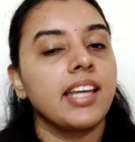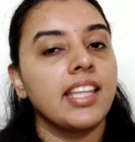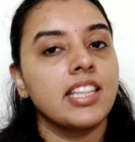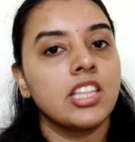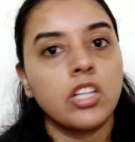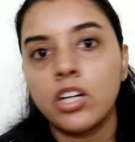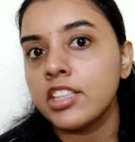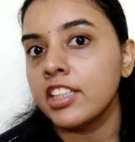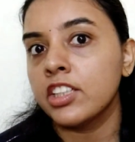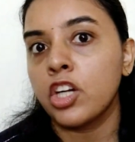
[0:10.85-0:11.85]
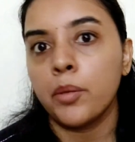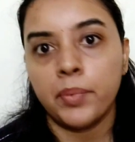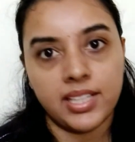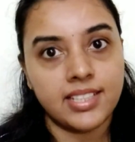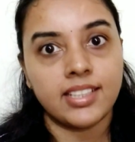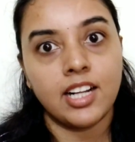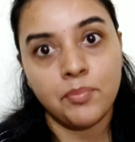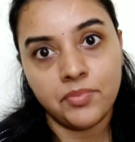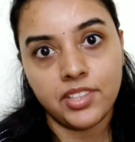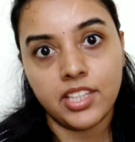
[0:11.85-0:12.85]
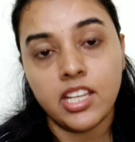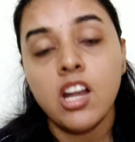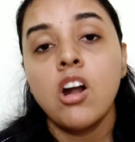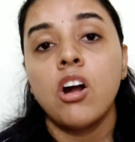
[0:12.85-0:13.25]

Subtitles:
cannot incorporate a company